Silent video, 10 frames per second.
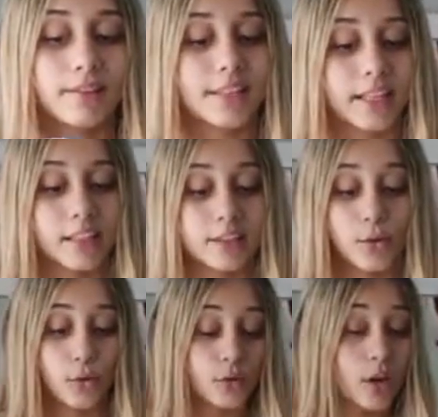I've seen these
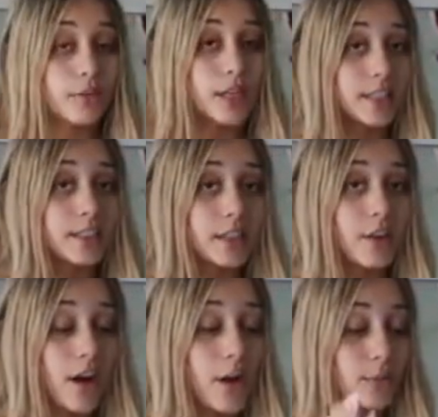all over
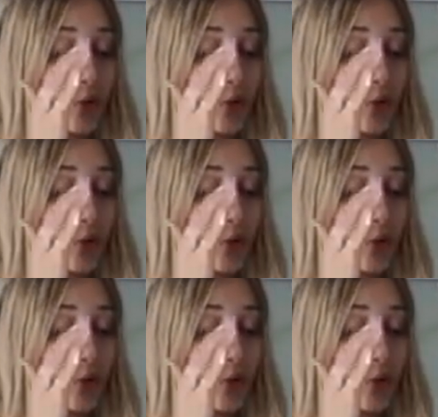Instagram,